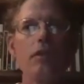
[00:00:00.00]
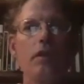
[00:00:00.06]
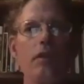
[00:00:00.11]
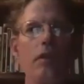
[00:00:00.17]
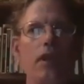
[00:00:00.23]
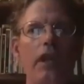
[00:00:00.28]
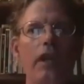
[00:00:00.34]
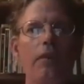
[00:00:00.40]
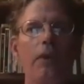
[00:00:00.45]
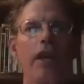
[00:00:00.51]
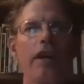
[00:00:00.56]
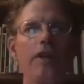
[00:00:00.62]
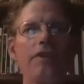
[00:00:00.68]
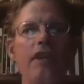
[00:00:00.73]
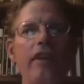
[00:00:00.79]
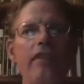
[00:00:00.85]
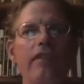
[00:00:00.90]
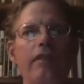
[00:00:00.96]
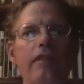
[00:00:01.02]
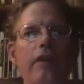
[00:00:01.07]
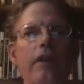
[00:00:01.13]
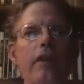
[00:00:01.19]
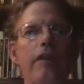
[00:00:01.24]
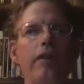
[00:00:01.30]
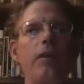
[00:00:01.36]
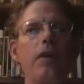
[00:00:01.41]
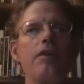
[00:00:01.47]
Anyone else have other
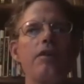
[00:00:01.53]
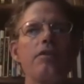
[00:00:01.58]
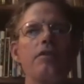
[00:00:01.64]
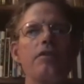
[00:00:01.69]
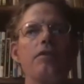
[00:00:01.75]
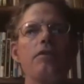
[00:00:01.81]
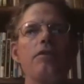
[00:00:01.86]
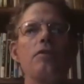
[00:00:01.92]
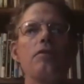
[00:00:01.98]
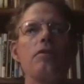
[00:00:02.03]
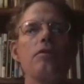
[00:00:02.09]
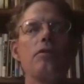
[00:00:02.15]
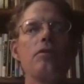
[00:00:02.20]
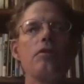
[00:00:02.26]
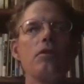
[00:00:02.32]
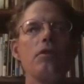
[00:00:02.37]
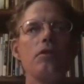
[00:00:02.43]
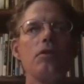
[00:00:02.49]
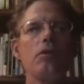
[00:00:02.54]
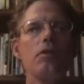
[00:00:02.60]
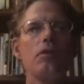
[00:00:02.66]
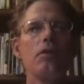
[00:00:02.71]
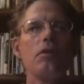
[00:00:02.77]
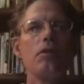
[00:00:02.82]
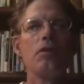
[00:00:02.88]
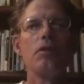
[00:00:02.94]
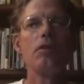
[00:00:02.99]
questions? Oh, that,